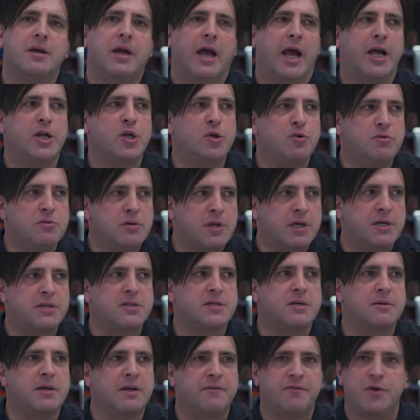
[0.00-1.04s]
And you need
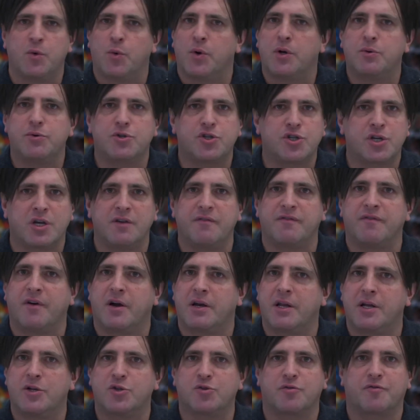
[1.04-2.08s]
to, if you want to achieve
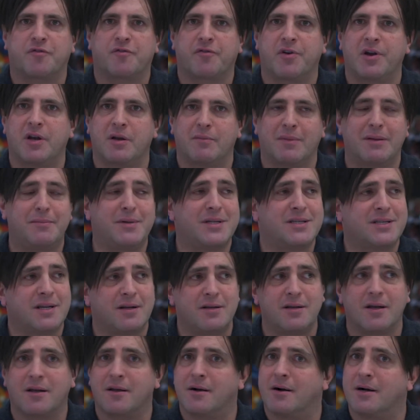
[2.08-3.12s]
financial freedom, let me
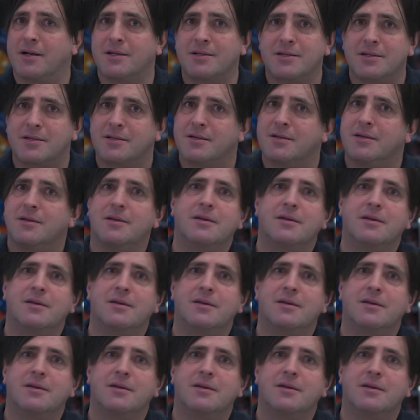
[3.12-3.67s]
tell you guys,